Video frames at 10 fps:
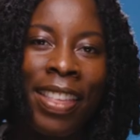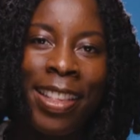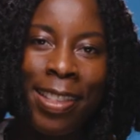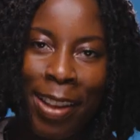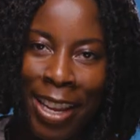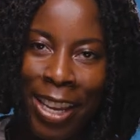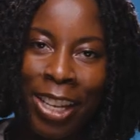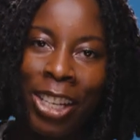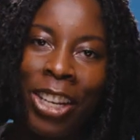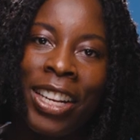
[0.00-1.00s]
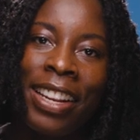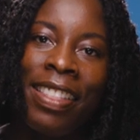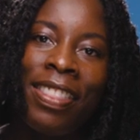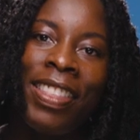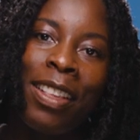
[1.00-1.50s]
This study concluded
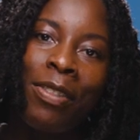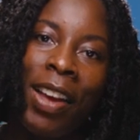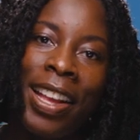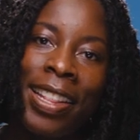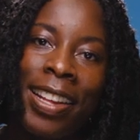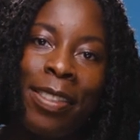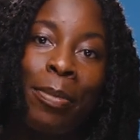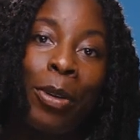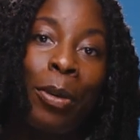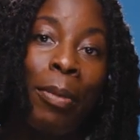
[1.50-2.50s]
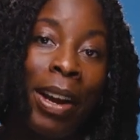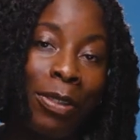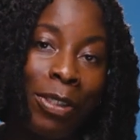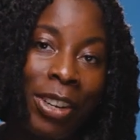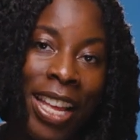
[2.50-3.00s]
that these findings support
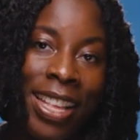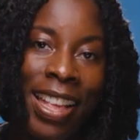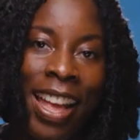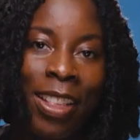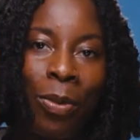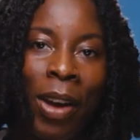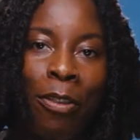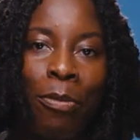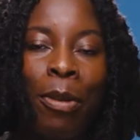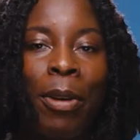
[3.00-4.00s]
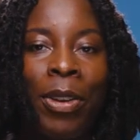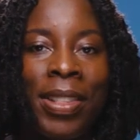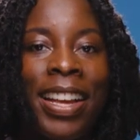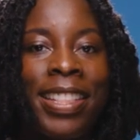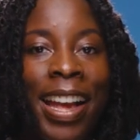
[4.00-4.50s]
mindfulness as a way of
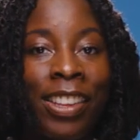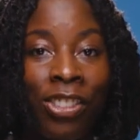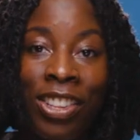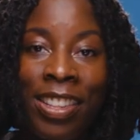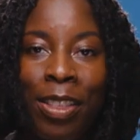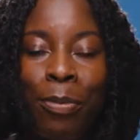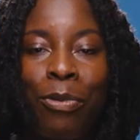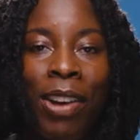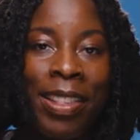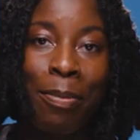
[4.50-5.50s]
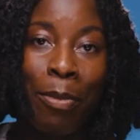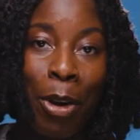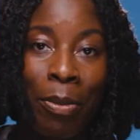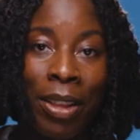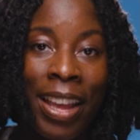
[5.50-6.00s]
promoting attention to the present
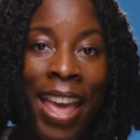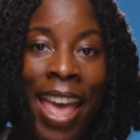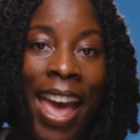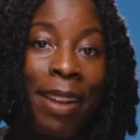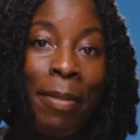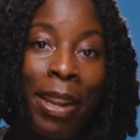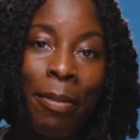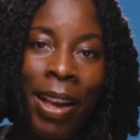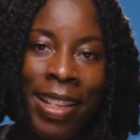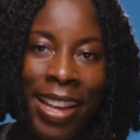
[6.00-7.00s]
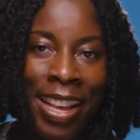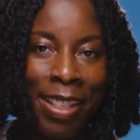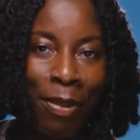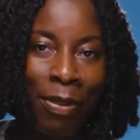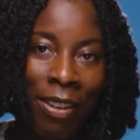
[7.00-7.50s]
moment and minimizing
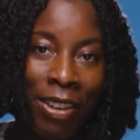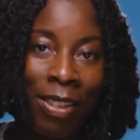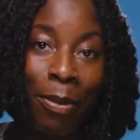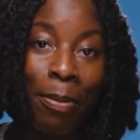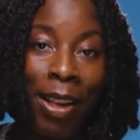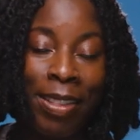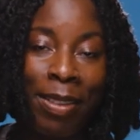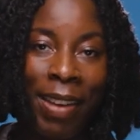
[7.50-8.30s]
interference from past